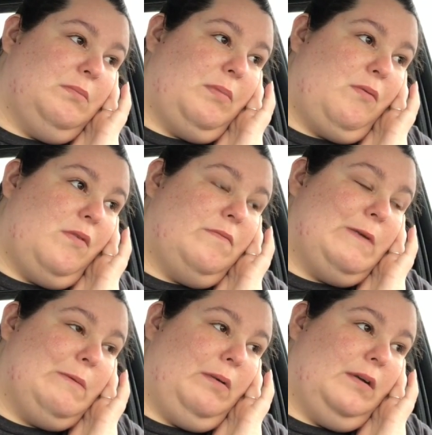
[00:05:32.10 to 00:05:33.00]
But with
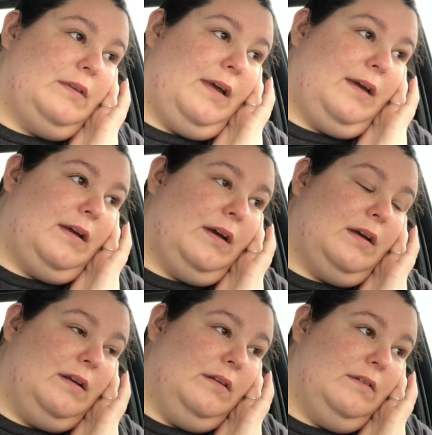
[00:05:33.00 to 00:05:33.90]
my birthday
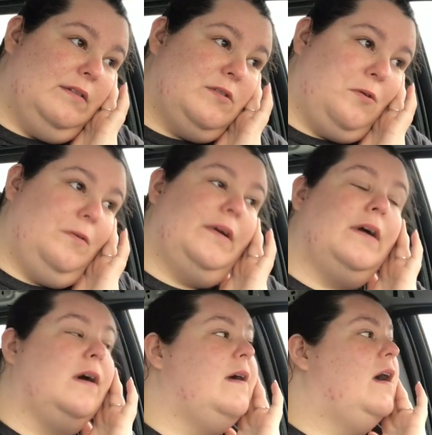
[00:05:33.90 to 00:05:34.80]
and school
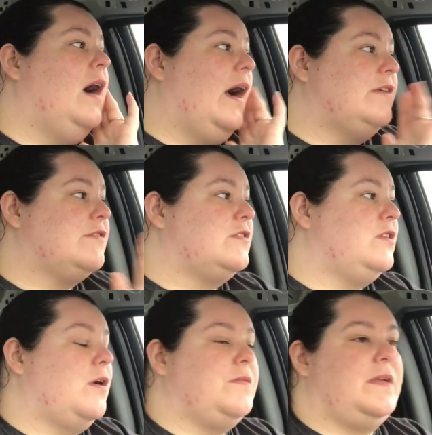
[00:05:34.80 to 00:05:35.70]
year, I just
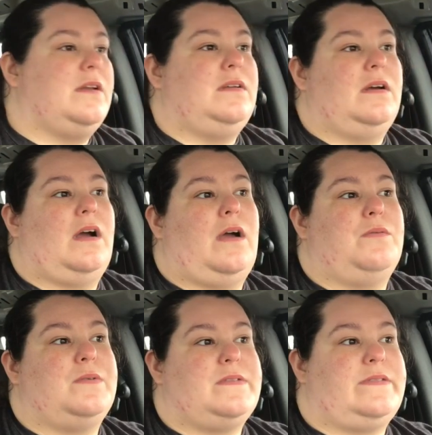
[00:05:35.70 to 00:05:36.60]
know that I
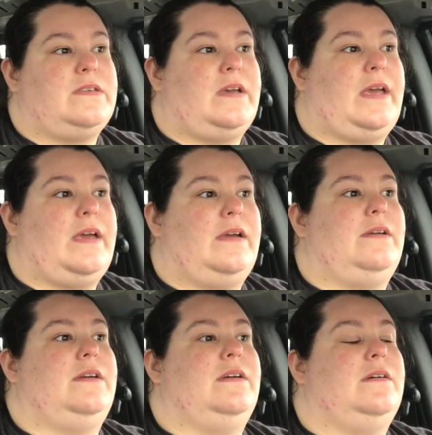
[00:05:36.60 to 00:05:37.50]
was
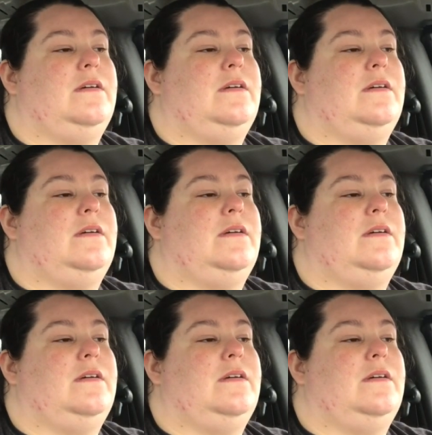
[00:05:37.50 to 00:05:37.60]
a